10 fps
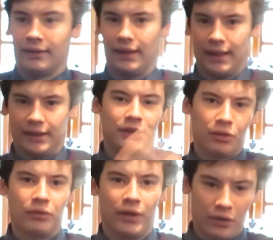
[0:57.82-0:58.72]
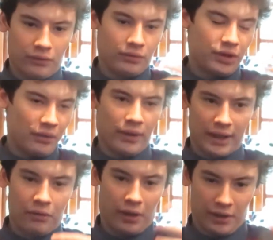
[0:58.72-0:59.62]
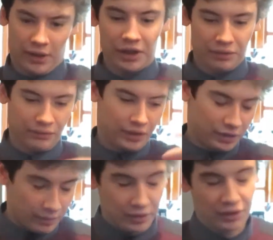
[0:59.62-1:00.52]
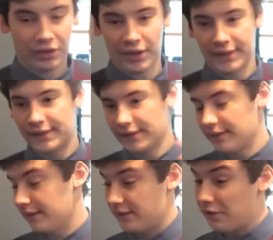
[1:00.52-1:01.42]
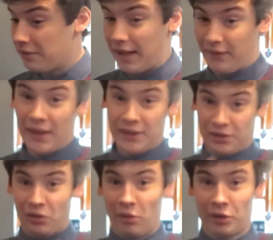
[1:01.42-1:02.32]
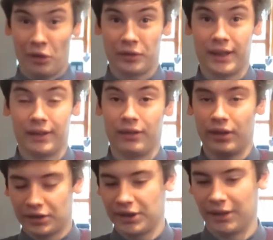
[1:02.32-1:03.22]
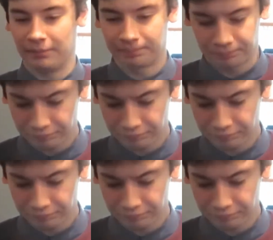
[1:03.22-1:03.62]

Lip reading: And it's all very generally quite nice with nice merchandise. So yeah, that's Comic Con in a nutshell.